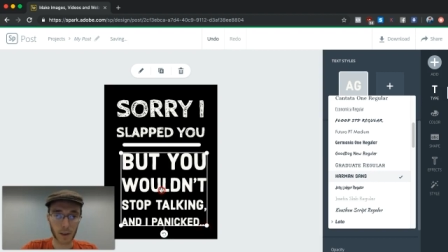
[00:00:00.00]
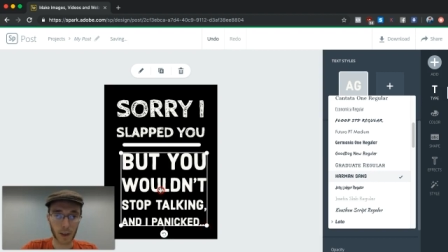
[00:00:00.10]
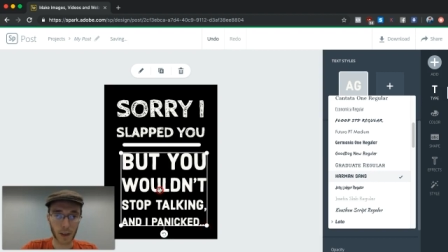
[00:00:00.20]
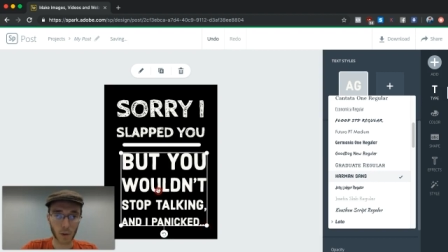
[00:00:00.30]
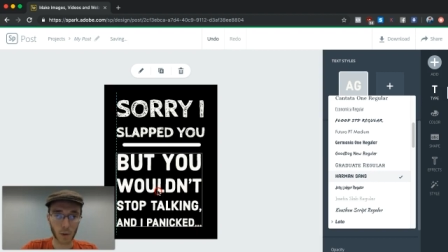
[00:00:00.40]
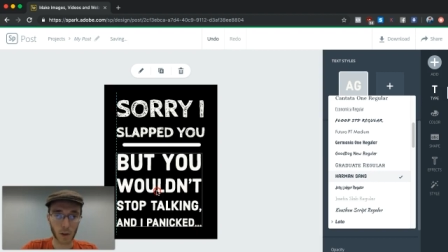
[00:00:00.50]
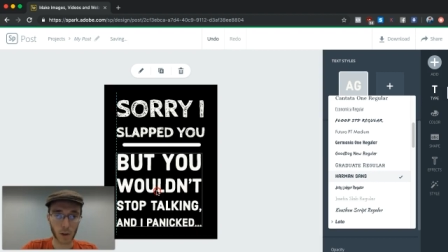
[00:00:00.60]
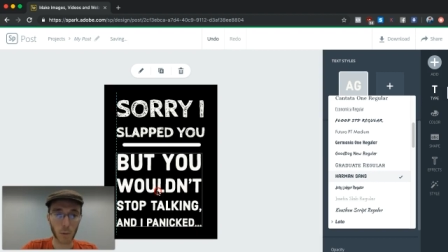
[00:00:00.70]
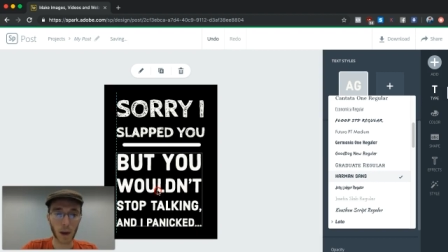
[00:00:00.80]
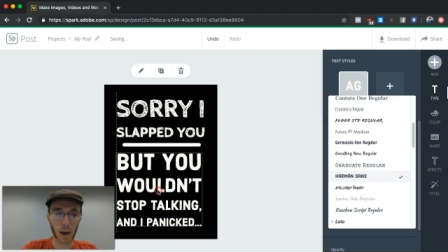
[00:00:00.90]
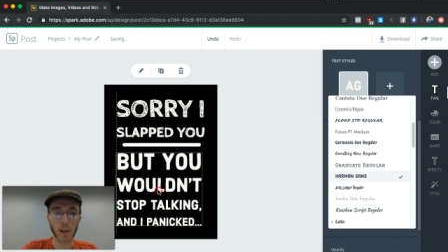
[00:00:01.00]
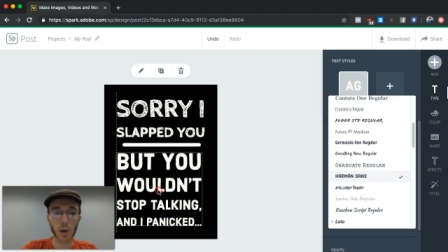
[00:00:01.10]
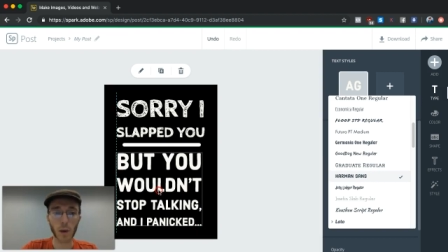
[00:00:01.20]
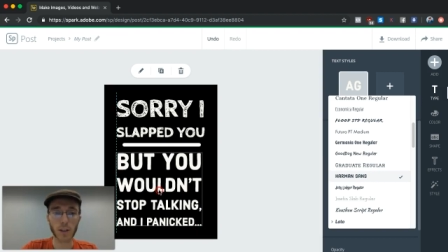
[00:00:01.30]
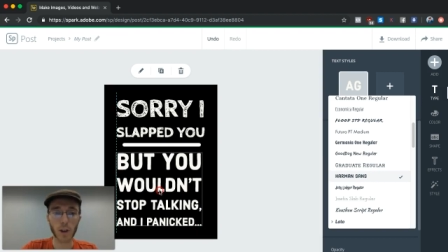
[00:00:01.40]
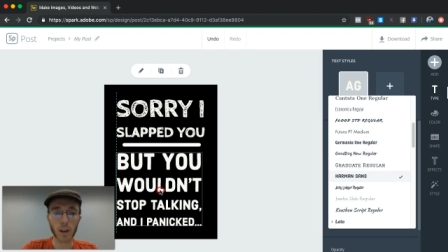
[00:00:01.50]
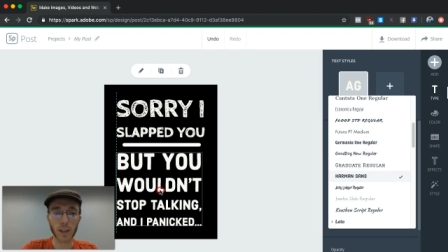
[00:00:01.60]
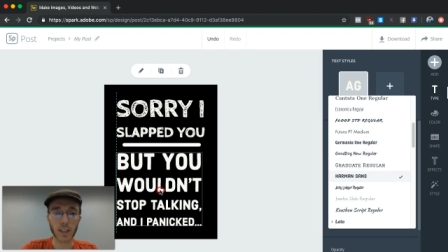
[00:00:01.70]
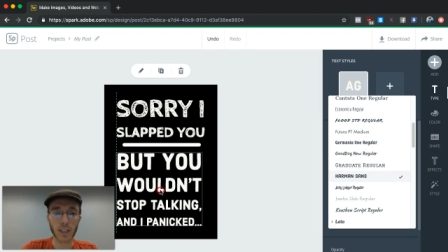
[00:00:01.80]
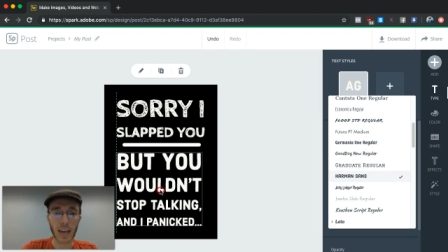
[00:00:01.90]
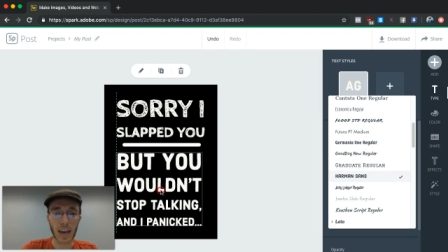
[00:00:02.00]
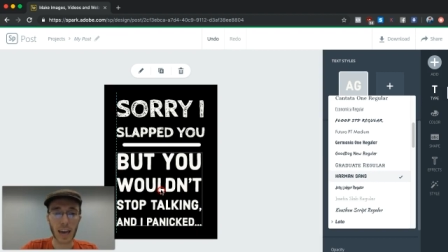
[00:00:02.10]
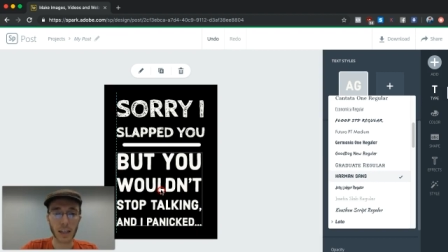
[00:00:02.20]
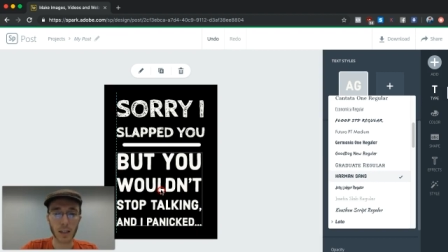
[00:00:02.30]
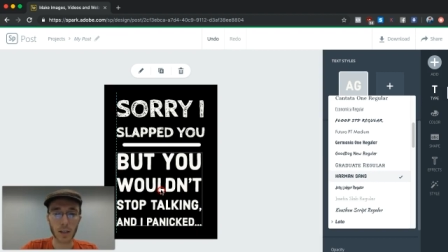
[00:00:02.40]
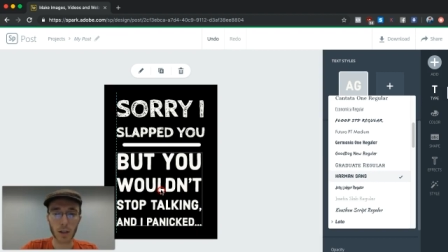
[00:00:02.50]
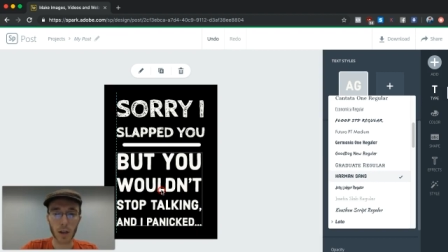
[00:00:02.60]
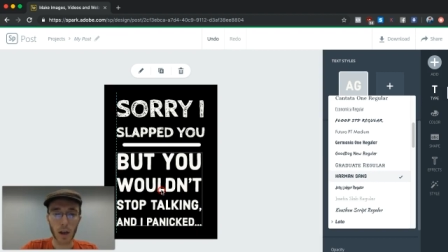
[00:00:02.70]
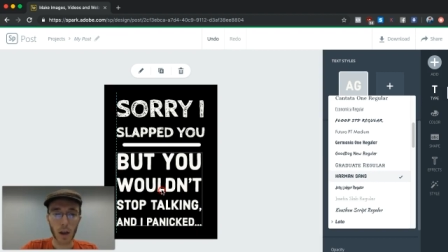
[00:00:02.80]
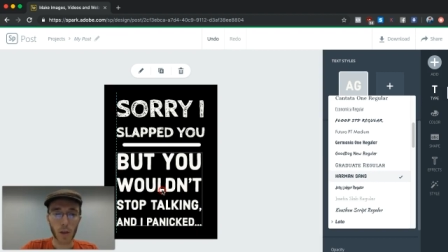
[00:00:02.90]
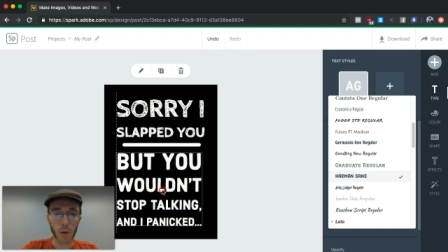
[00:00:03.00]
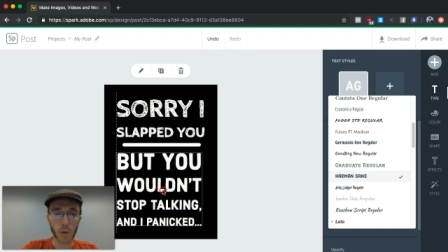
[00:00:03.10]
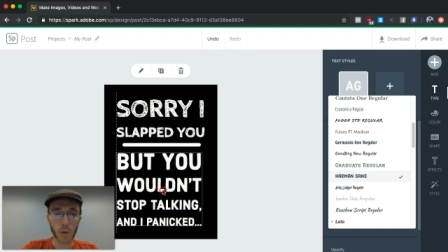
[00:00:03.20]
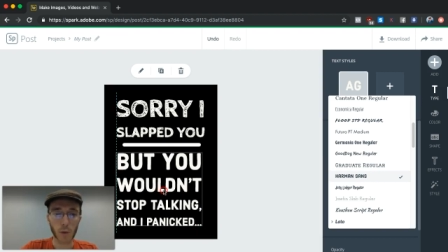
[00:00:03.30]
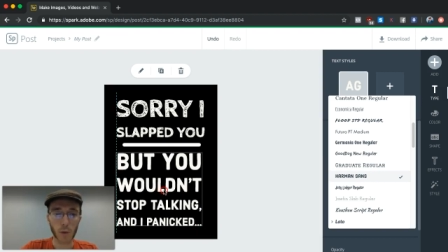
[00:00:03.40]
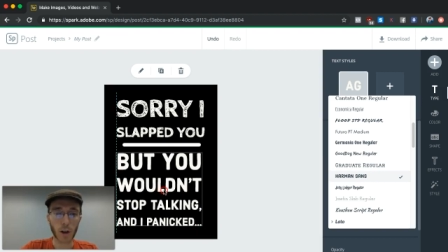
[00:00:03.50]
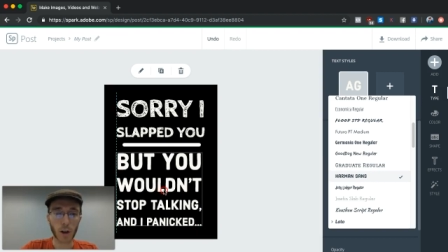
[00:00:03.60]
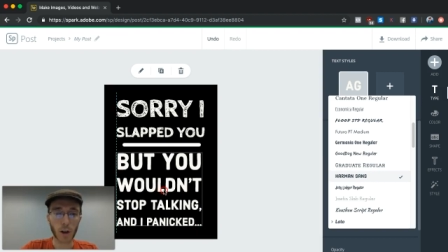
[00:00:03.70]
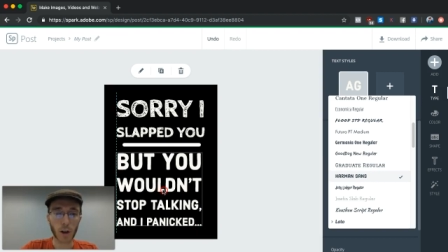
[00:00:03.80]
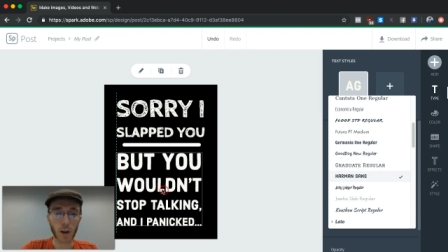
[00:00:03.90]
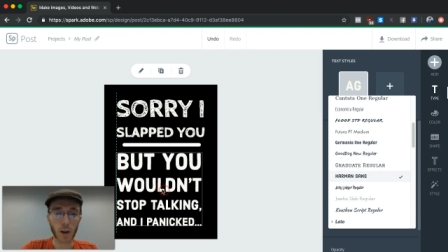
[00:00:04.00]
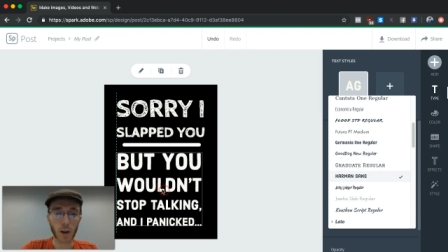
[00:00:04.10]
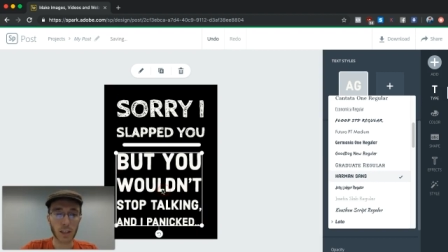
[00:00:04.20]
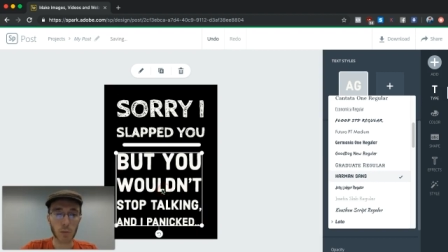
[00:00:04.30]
That's what we're going to do. By the way, do you know why it's called a sans? The reason it's called a sans is